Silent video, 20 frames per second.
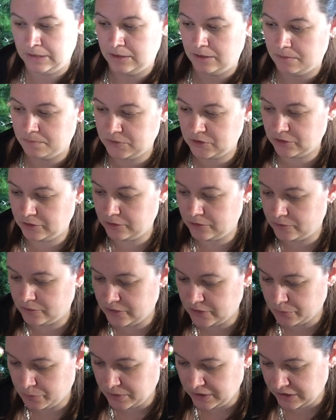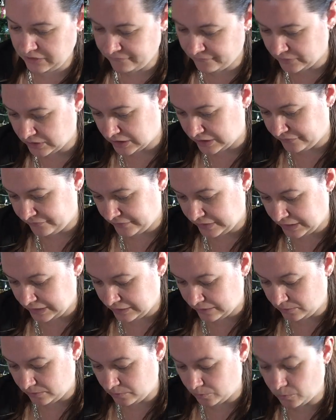I'm doing it on 25
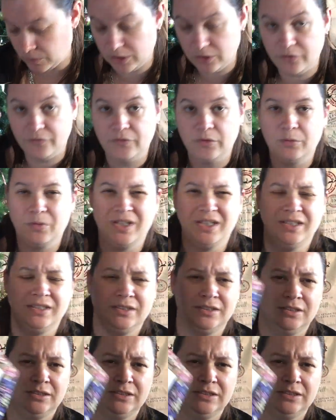count 1/1